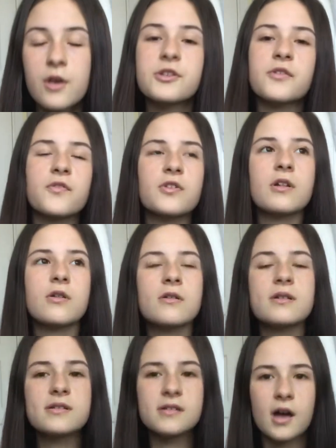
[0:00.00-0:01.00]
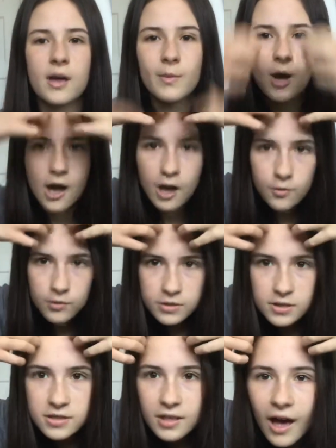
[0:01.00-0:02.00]
So for the longest time, I
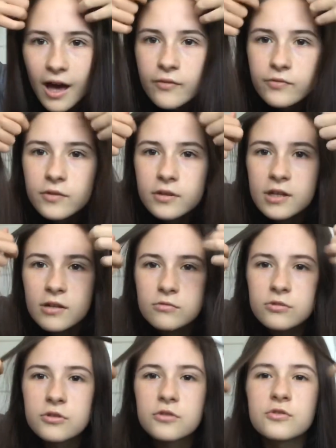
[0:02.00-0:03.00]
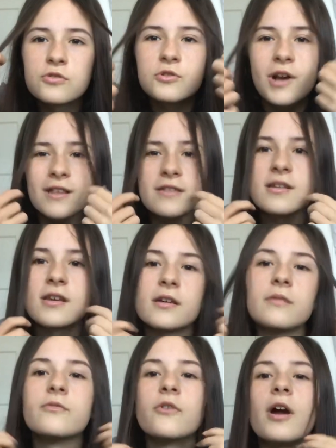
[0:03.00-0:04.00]
wanted to have little two strands
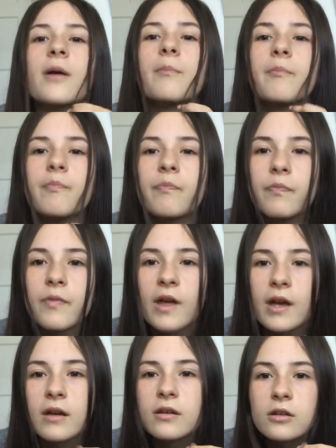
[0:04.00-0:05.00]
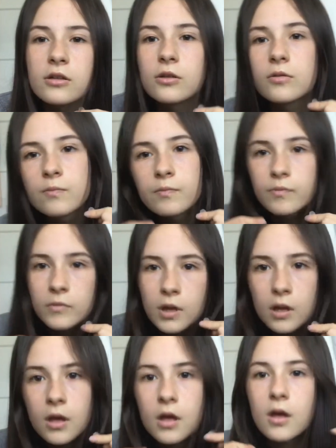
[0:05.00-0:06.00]
here, right? Like, you know.
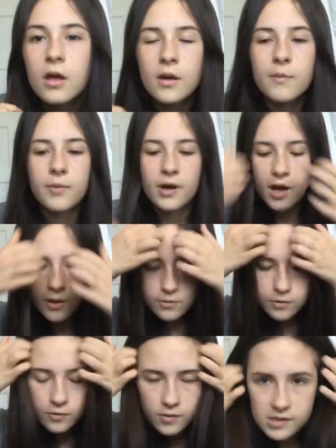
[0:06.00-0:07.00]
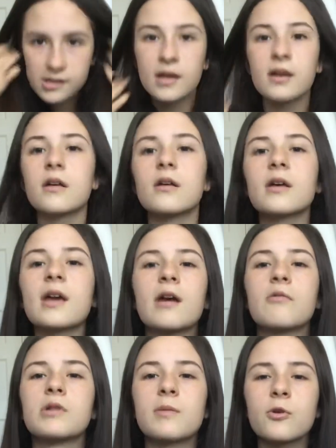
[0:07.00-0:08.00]
But I was always like,
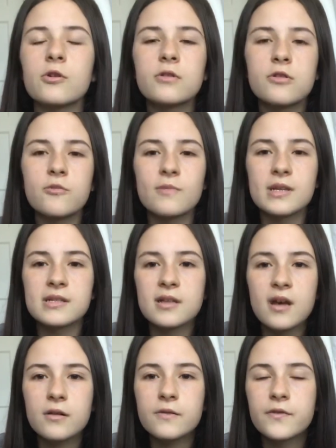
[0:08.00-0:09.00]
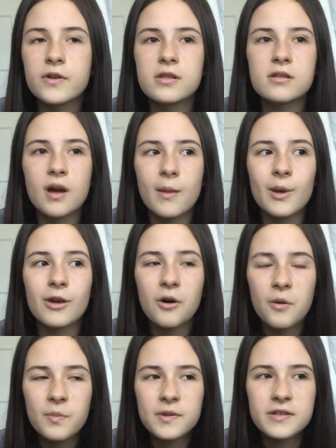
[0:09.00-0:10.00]
okay, well, I'm not gonna do it myself because I'm
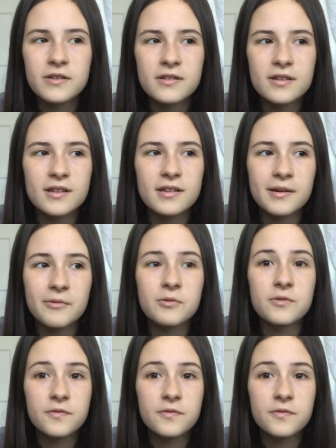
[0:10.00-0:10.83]
incompetent and I would